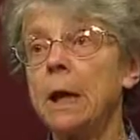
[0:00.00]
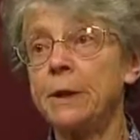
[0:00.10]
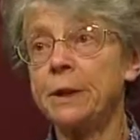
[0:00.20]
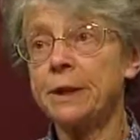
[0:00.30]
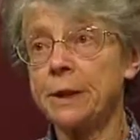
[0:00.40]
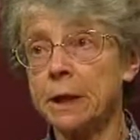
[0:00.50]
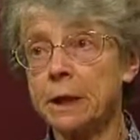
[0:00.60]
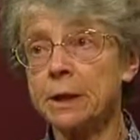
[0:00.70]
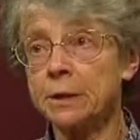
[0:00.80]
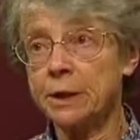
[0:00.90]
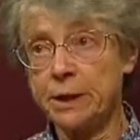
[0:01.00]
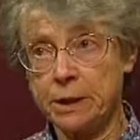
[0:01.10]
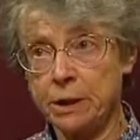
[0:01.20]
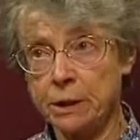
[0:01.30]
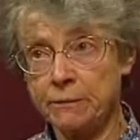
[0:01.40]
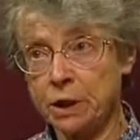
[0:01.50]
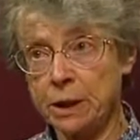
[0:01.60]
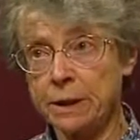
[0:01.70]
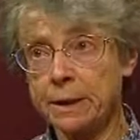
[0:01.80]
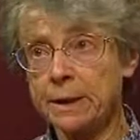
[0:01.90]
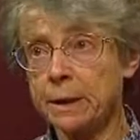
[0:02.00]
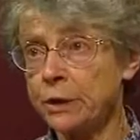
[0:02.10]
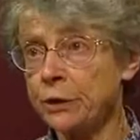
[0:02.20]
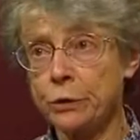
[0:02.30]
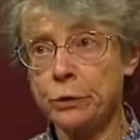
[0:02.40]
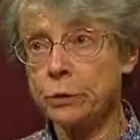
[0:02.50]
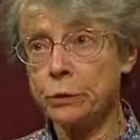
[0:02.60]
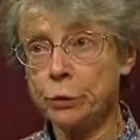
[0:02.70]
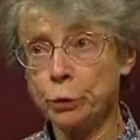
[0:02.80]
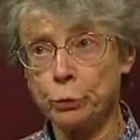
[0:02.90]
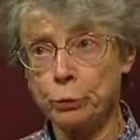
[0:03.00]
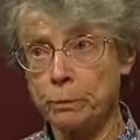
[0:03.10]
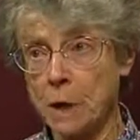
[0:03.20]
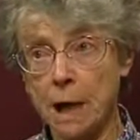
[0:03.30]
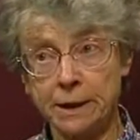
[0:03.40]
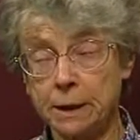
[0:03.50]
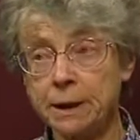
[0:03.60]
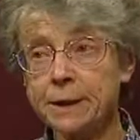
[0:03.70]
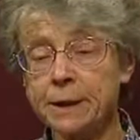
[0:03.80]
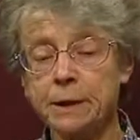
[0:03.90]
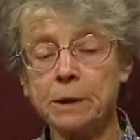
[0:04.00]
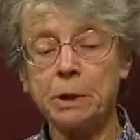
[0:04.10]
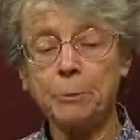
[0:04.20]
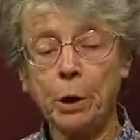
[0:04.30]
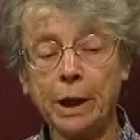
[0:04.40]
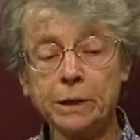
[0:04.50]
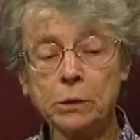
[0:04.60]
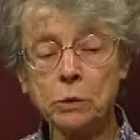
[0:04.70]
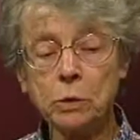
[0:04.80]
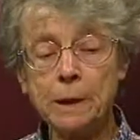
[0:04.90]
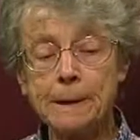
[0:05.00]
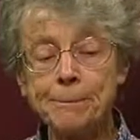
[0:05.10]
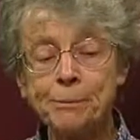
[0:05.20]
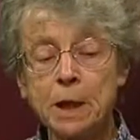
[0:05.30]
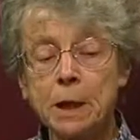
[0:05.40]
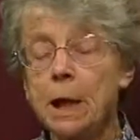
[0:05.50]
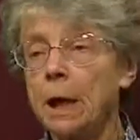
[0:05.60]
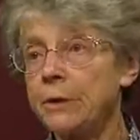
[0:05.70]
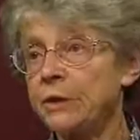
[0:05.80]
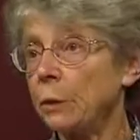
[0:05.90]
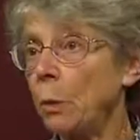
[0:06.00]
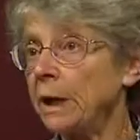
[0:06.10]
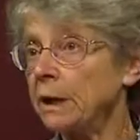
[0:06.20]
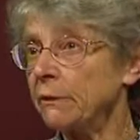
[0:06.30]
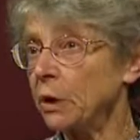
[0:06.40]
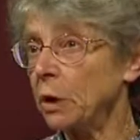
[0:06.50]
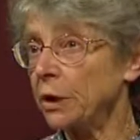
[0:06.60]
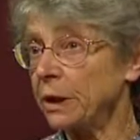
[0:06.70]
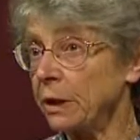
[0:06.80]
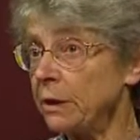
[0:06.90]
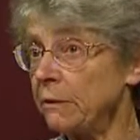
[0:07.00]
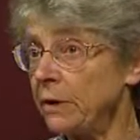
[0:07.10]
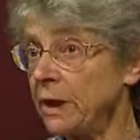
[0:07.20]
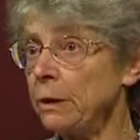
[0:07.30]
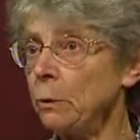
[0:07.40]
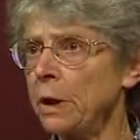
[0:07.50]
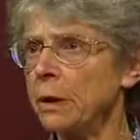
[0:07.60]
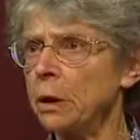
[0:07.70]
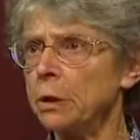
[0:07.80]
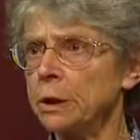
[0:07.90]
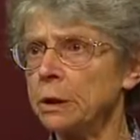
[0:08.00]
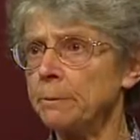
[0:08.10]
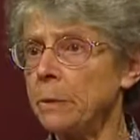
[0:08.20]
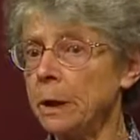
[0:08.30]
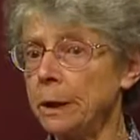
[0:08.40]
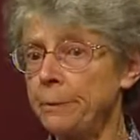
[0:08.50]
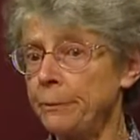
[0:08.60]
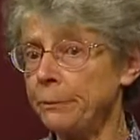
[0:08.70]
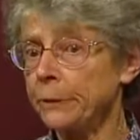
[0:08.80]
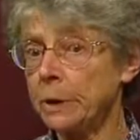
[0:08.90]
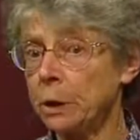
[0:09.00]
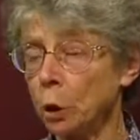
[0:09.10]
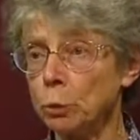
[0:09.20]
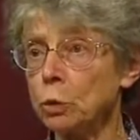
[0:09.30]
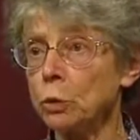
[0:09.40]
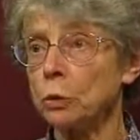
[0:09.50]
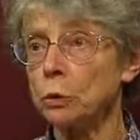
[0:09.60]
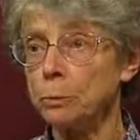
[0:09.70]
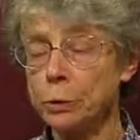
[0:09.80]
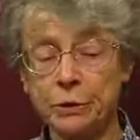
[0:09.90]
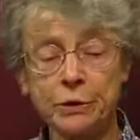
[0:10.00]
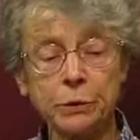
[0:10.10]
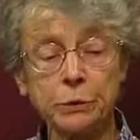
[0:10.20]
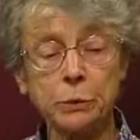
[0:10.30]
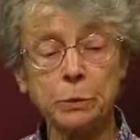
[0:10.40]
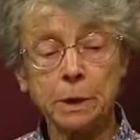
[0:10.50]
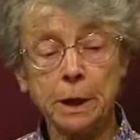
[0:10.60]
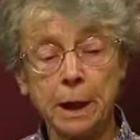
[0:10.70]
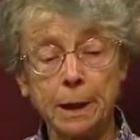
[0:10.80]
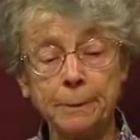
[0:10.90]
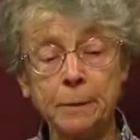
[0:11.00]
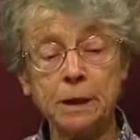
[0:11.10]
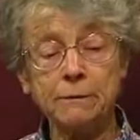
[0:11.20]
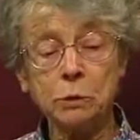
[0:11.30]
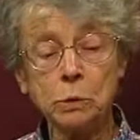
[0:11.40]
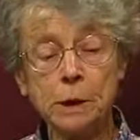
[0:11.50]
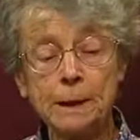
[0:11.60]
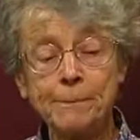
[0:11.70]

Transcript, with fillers: Others think that the teaching of Jesus is too idealistic to be practical. Others are waiting for God to intervene, whether on a um, global or personal um, level.